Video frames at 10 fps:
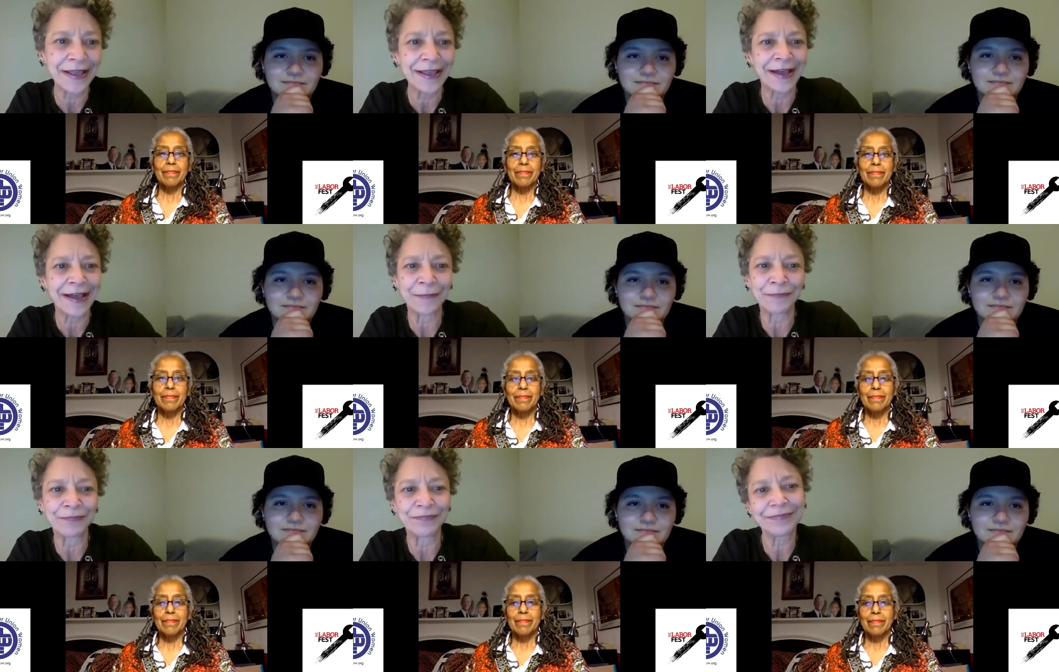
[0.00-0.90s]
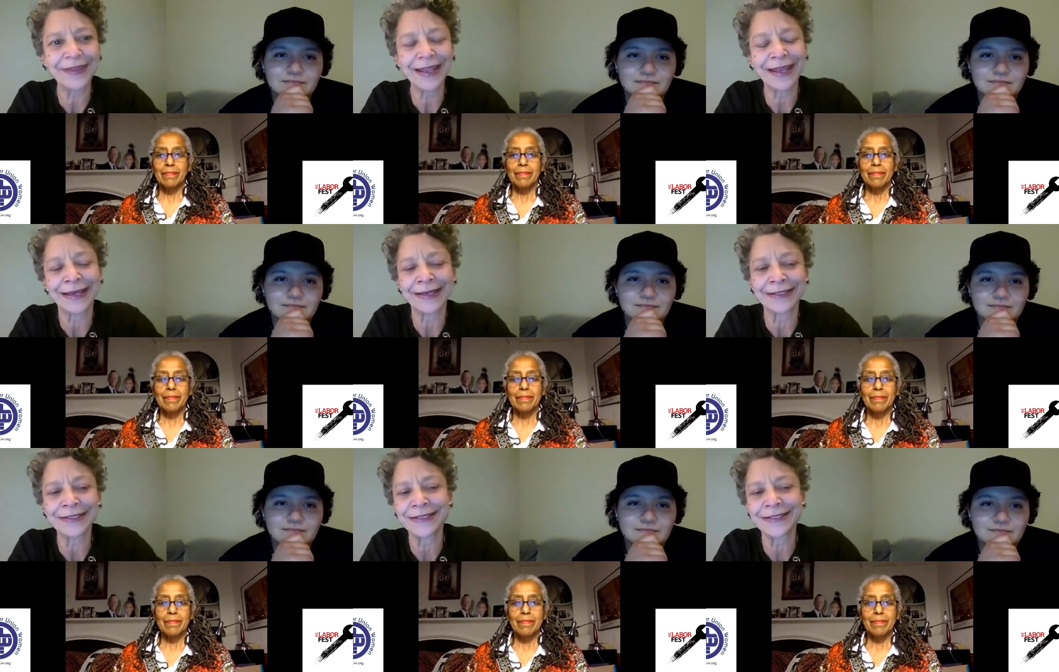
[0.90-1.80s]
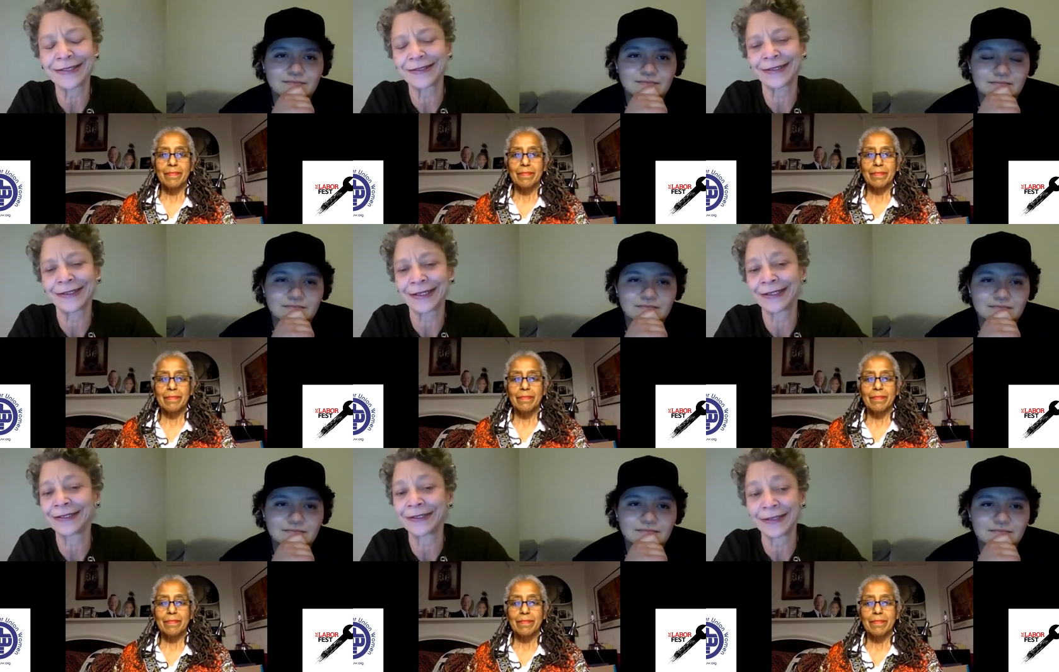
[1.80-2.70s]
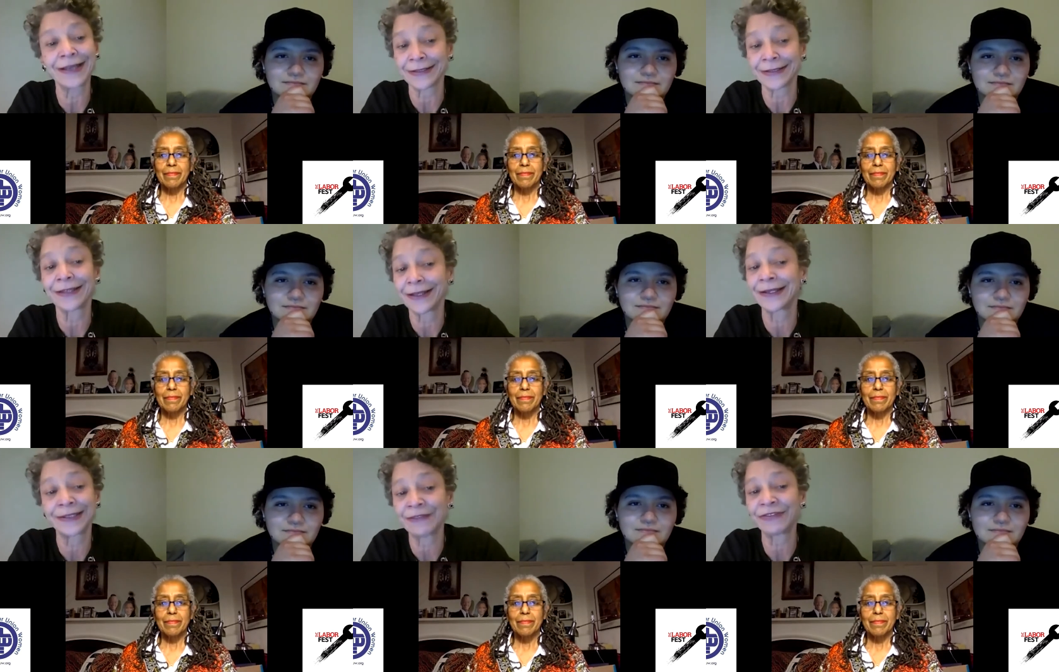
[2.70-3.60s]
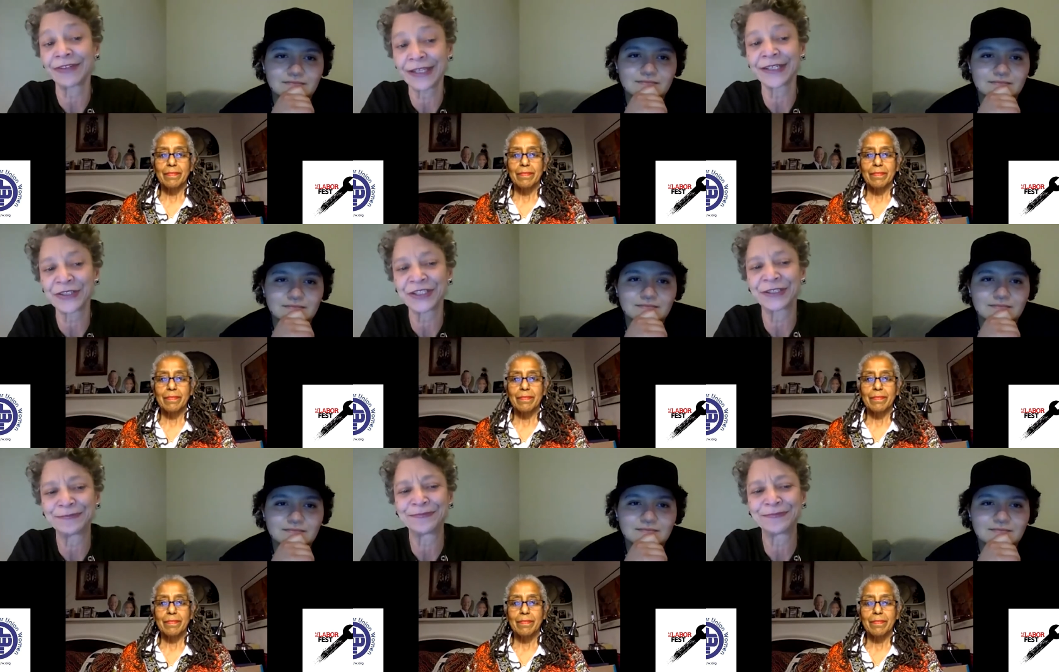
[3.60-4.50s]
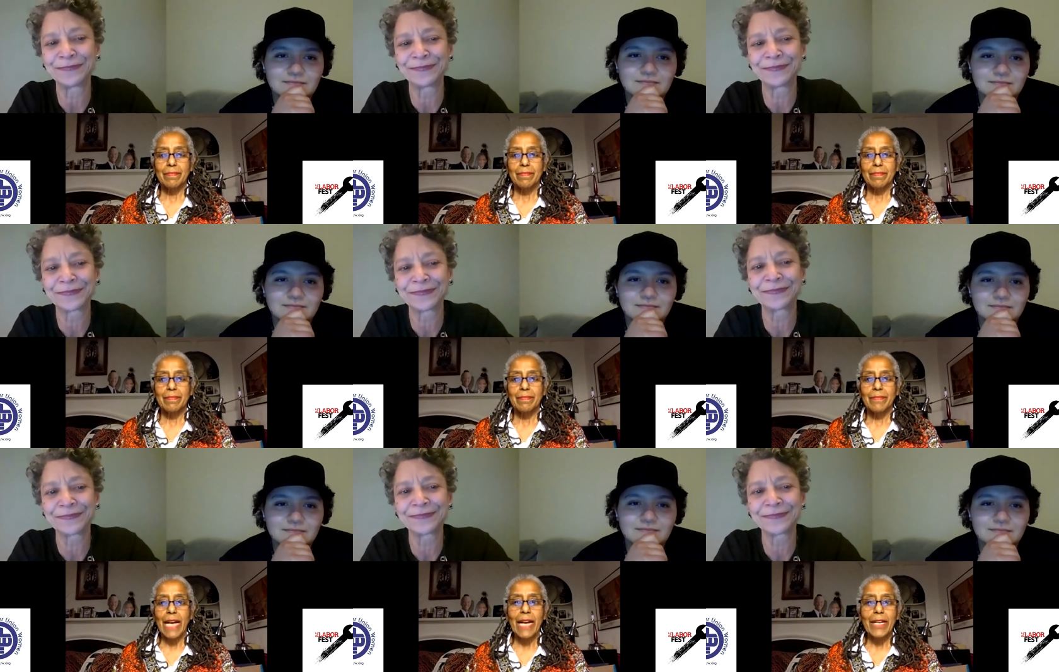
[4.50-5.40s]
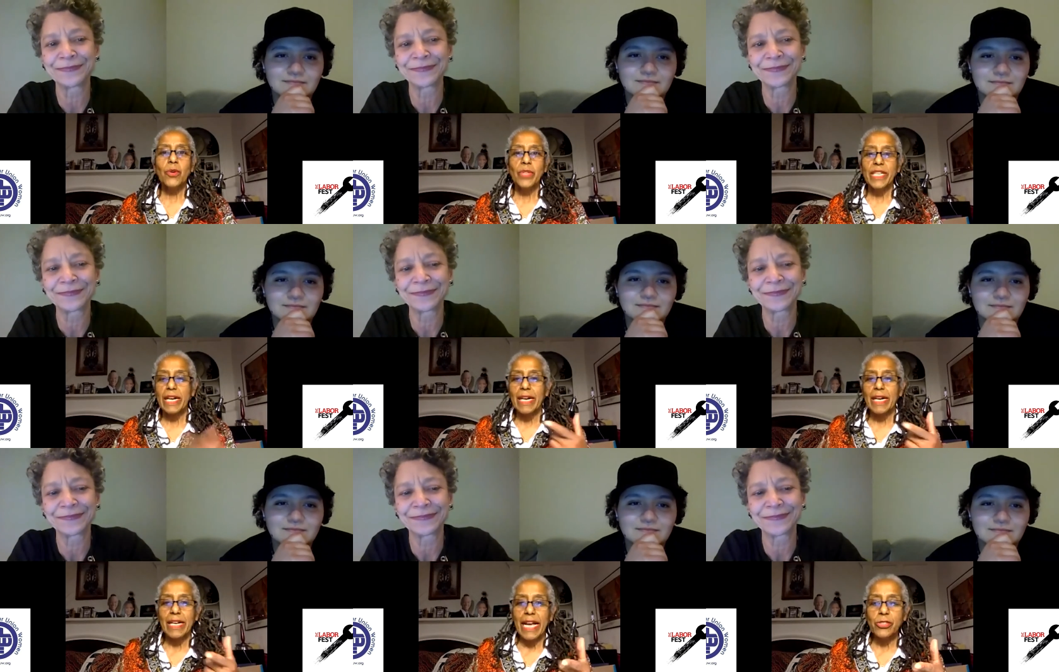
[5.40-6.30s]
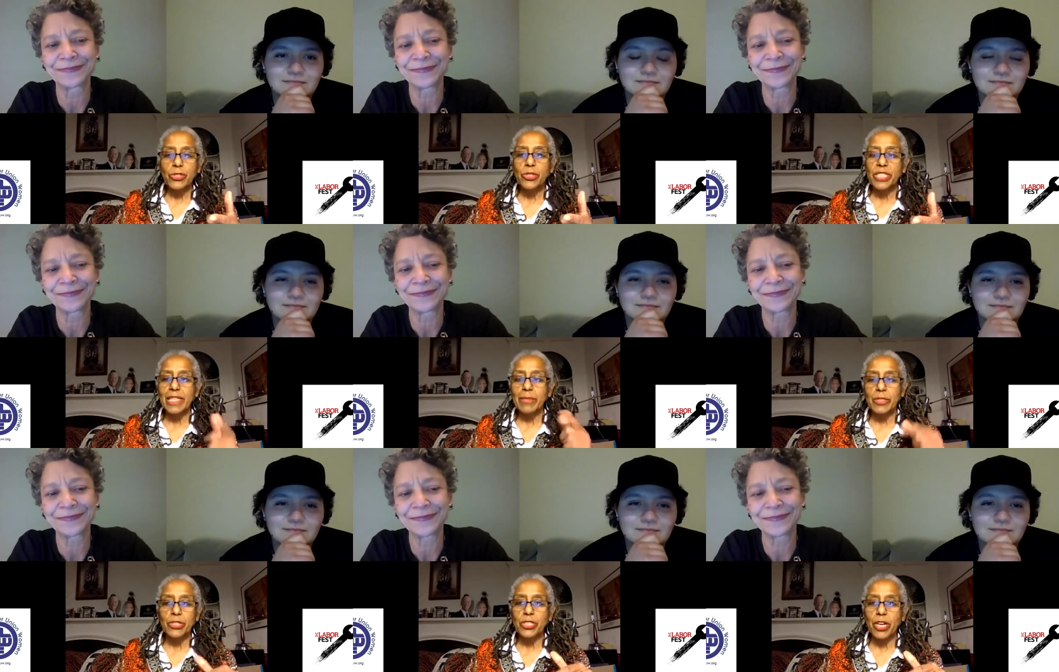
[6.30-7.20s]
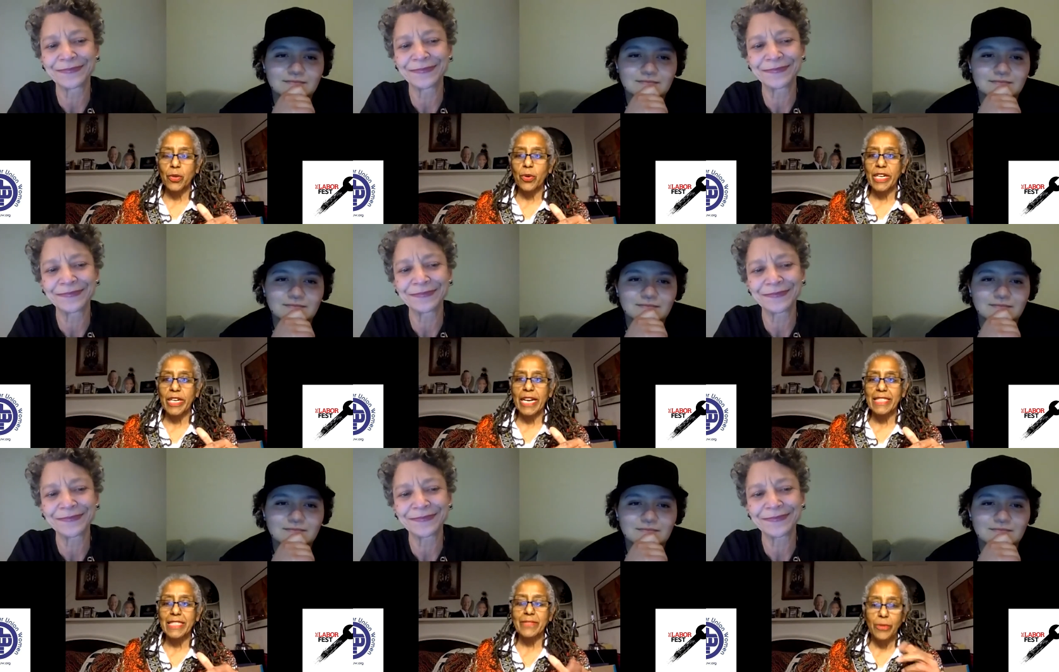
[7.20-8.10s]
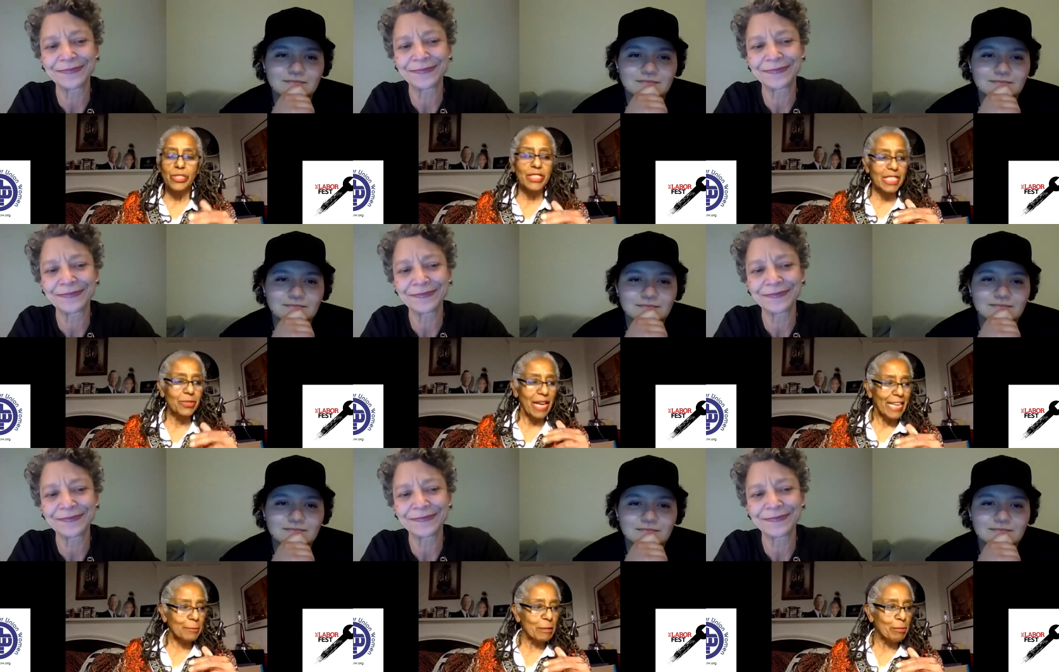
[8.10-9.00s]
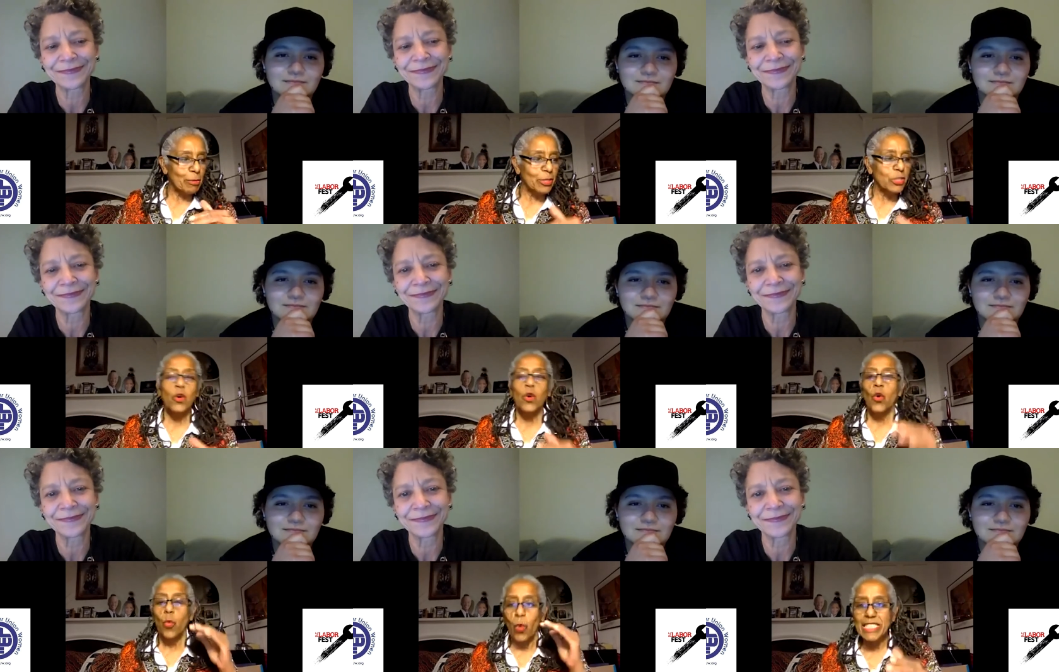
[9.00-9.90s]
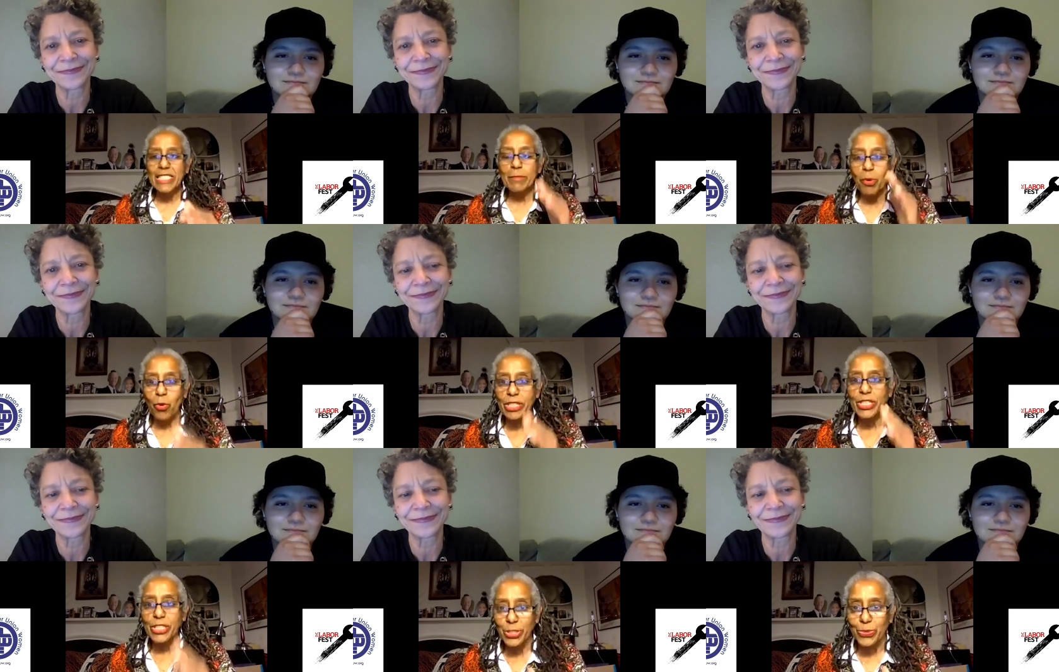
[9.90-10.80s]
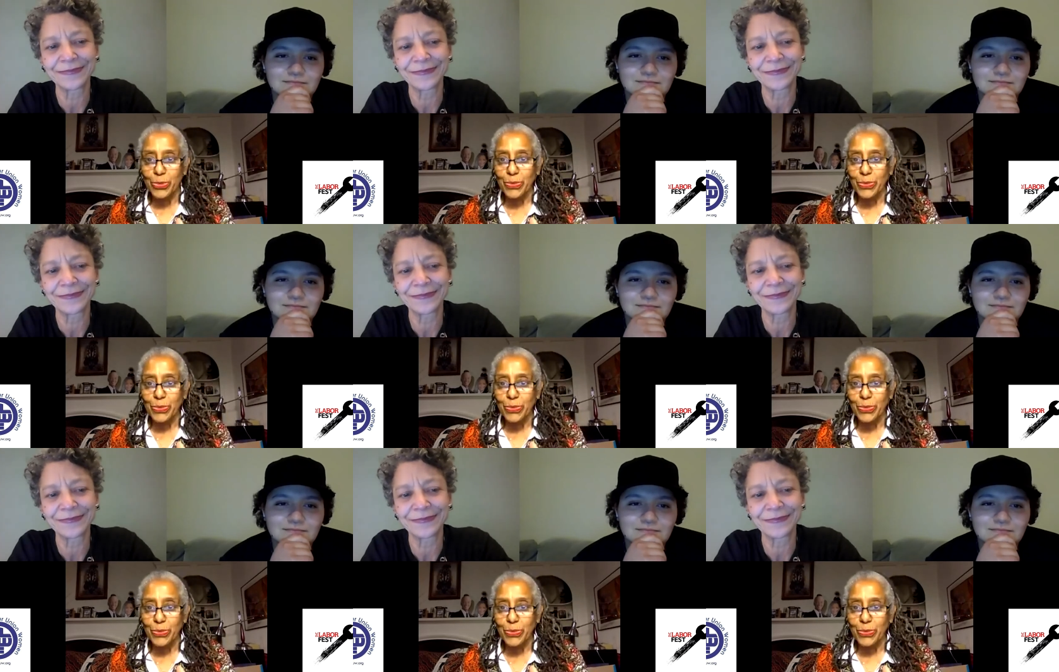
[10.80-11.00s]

Speaker 1: Um, and uh, yes, I definitely think so.
Speaker 2: I know that, uh, Angel, you said that when you started organizing, the first thing you ask people is, what is important to you,